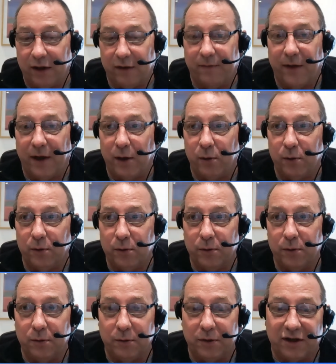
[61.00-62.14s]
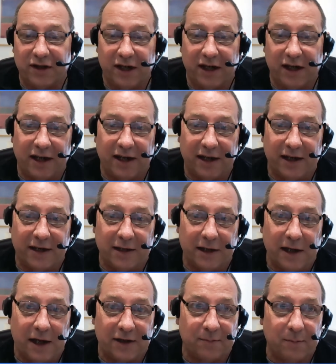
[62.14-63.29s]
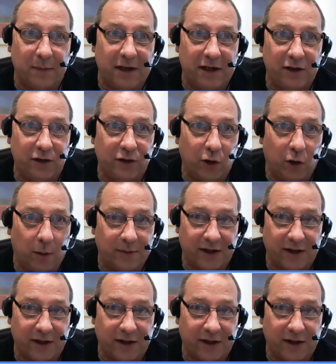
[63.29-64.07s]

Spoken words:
of those last-minute jobs.